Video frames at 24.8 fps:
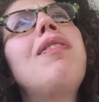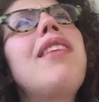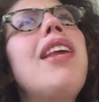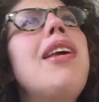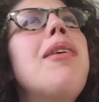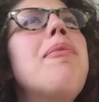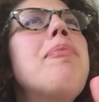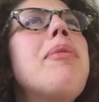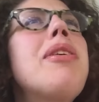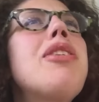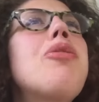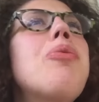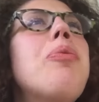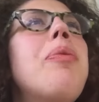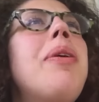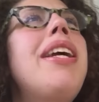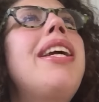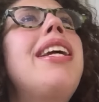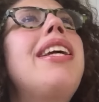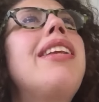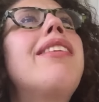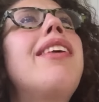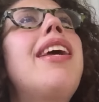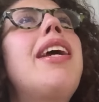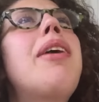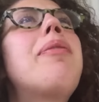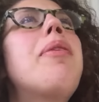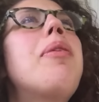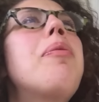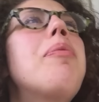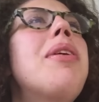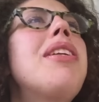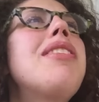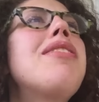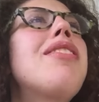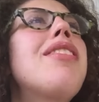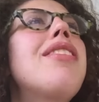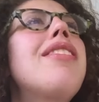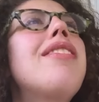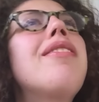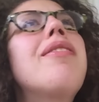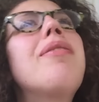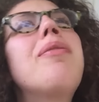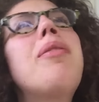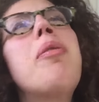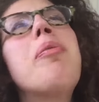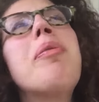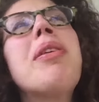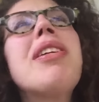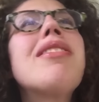in between, like we went to
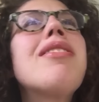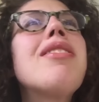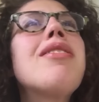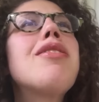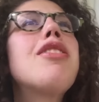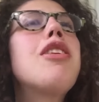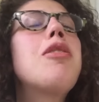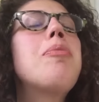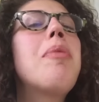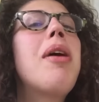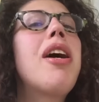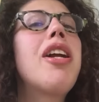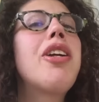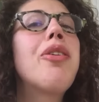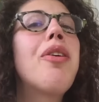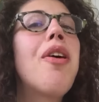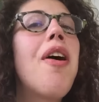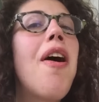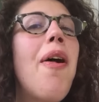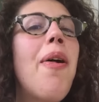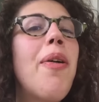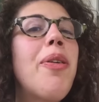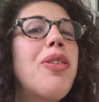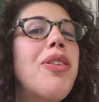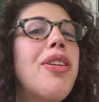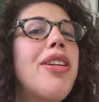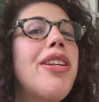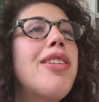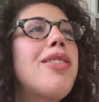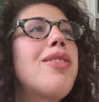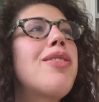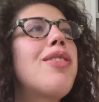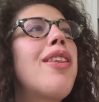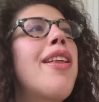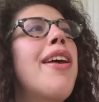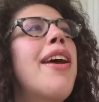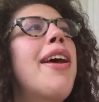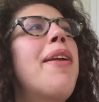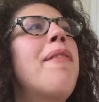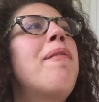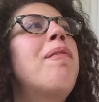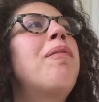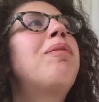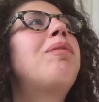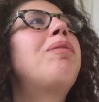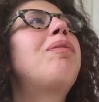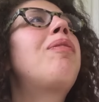we went to see my neurologist, then